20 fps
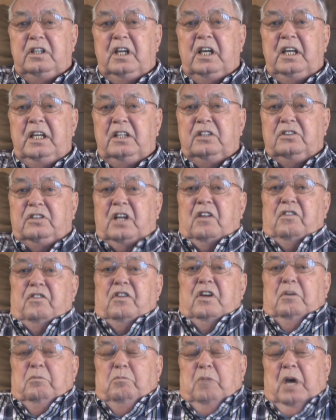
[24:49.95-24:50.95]
days, I
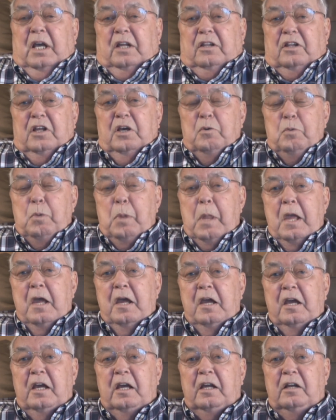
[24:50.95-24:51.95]
think, back there,
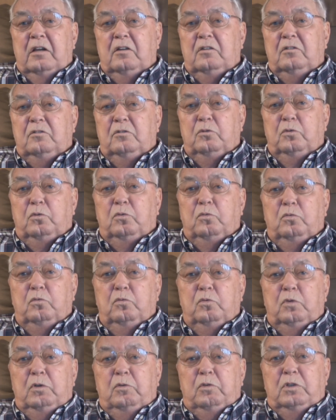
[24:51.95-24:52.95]
and
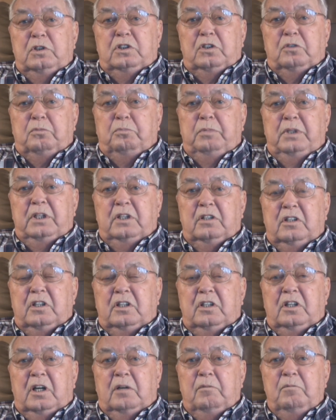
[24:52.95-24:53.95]
we were just
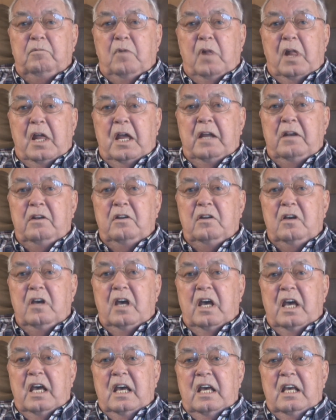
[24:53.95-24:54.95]
building up. And
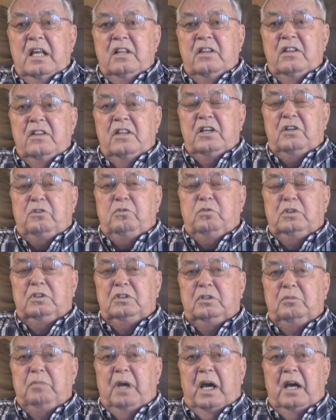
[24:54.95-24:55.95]
this
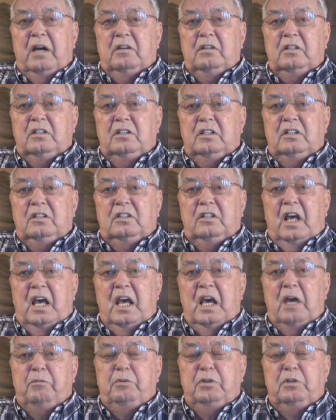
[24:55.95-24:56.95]
was
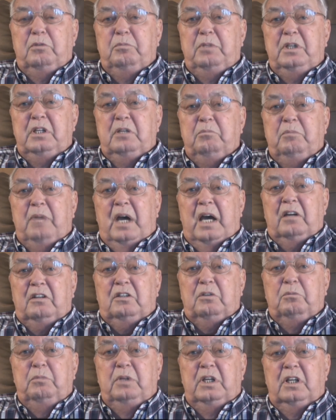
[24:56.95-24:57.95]
having to be
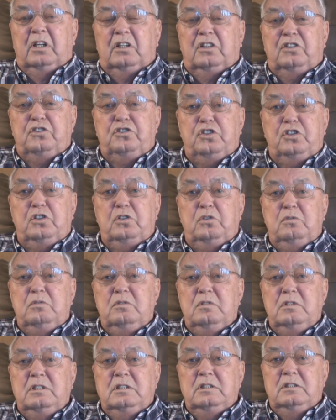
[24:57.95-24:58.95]
about the middle of
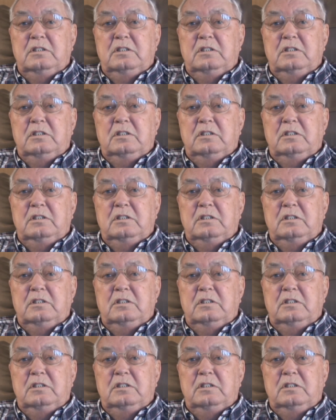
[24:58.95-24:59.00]
June,